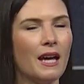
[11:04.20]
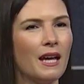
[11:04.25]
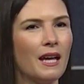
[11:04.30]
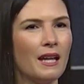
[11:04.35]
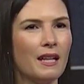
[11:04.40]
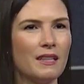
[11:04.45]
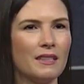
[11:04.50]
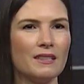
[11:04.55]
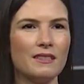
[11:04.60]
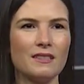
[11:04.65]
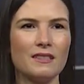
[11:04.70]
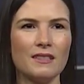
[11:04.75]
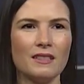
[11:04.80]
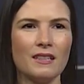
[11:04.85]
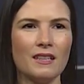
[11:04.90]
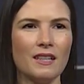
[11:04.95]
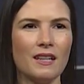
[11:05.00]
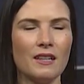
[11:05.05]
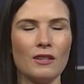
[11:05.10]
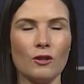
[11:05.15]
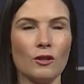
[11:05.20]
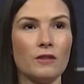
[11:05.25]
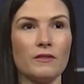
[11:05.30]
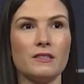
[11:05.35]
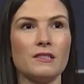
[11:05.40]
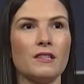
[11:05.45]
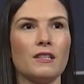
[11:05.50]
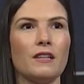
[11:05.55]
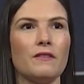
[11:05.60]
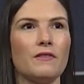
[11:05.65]
And all of a
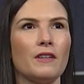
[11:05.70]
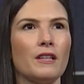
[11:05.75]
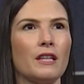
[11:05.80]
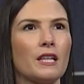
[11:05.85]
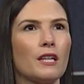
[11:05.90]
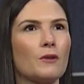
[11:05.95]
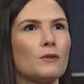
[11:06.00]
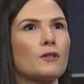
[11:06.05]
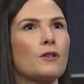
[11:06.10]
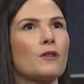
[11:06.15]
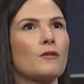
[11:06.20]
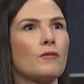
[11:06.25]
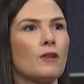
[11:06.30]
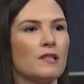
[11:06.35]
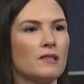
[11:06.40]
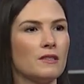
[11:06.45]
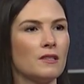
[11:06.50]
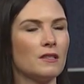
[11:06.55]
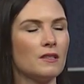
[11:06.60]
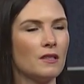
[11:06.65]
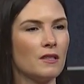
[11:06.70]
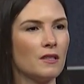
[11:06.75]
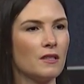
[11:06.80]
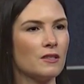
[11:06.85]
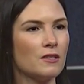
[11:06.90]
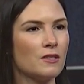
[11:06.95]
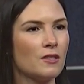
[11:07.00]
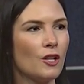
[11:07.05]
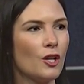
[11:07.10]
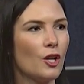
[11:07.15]
sudden I felt like I was thrust into
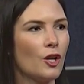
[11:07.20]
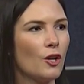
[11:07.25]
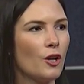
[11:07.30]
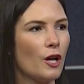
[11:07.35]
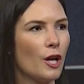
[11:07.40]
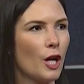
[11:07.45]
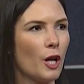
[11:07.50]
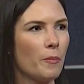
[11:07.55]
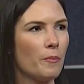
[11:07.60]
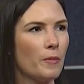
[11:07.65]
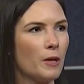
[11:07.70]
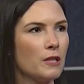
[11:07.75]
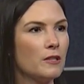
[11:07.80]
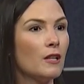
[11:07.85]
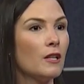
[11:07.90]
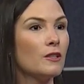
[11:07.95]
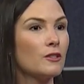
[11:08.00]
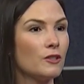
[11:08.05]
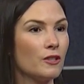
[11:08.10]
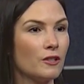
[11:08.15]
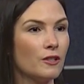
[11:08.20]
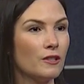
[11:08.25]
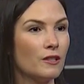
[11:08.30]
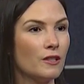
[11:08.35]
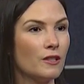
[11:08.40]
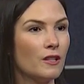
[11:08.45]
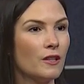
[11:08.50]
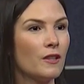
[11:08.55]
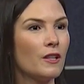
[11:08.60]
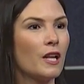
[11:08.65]
this adulthood
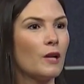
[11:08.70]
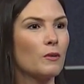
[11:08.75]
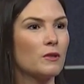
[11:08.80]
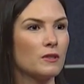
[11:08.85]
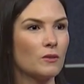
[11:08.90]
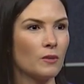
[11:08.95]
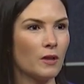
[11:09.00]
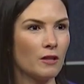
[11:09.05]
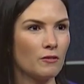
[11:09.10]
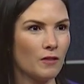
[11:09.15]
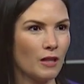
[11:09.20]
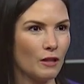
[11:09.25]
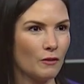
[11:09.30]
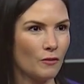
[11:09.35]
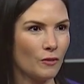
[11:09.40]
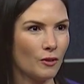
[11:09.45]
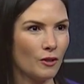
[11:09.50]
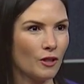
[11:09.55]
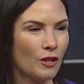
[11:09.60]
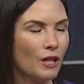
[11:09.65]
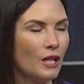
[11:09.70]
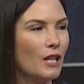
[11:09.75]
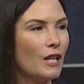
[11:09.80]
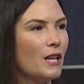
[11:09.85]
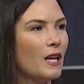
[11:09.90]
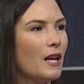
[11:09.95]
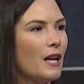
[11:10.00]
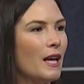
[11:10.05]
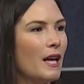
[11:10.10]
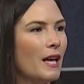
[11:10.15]
that I wasn't quite ready for.
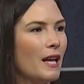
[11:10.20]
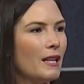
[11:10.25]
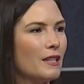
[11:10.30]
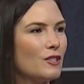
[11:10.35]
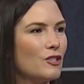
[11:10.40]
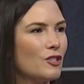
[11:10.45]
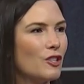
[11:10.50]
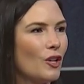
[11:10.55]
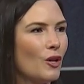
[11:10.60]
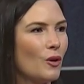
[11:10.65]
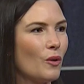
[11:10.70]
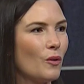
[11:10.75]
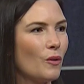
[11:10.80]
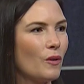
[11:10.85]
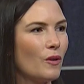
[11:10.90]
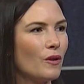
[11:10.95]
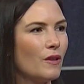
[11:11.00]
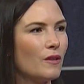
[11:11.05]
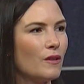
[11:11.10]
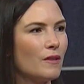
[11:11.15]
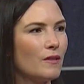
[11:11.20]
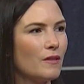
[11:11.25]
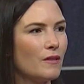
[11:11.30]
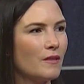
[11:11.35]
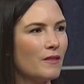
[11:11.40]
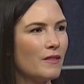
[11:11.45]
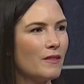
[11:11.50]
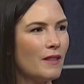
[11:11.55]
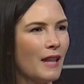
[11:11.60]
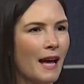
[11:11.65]
And so
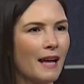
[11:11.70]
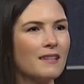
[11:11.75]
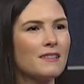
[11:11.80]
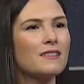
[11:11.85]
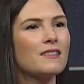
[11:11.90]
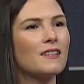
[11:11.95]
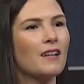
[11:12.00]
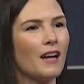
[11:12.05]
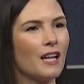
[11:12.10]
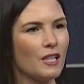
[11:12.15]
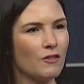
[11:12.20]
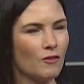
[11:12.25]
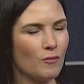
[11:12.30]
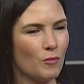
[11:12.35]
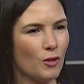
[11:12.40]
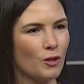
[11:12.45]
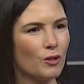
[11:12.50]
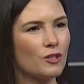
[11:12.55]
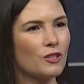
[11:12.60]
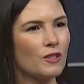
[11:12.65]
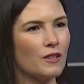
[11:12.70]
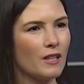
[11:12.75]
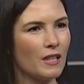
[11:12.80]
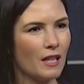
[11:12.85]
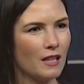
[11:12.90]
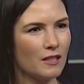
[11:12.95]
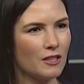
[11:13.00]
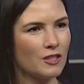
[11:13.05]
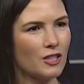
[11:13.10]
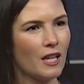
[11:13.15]
that's the kind of emotion that
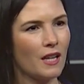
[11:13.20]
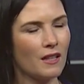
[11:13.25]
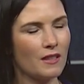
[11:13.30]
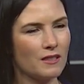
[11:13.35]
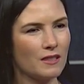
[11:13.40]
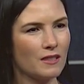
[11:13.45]
I channeled